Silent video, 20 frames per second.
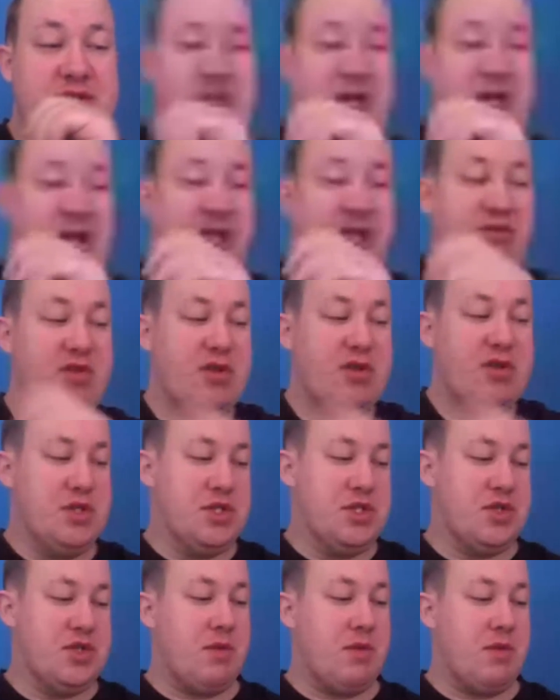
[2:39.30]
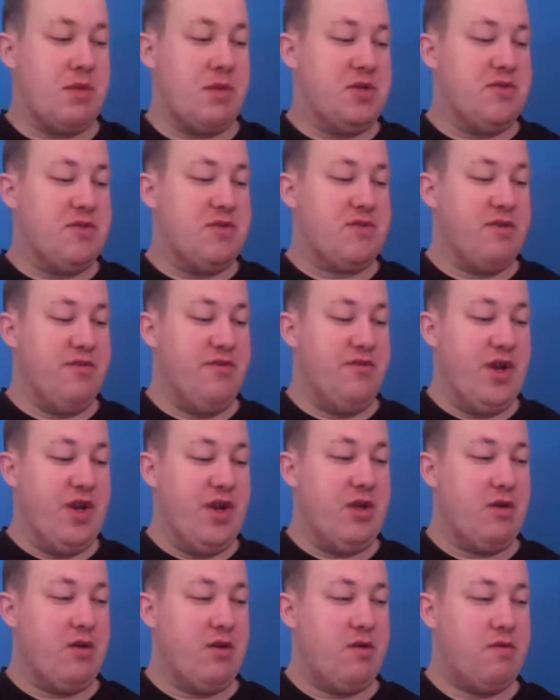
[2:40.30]
having a description for the
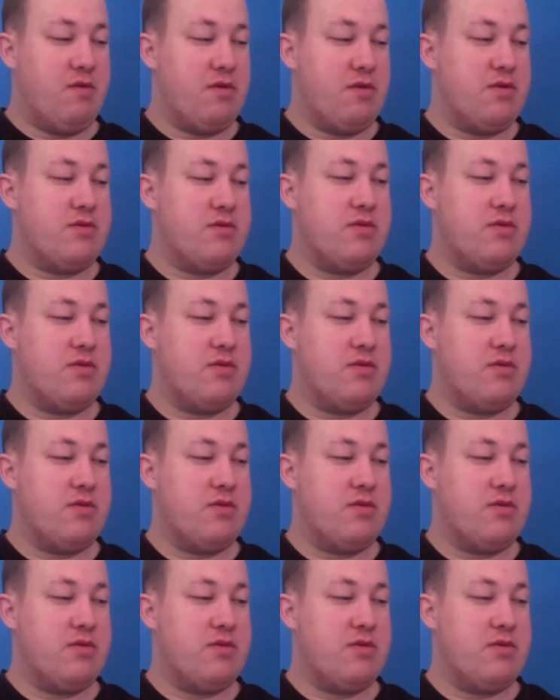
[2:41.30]
video would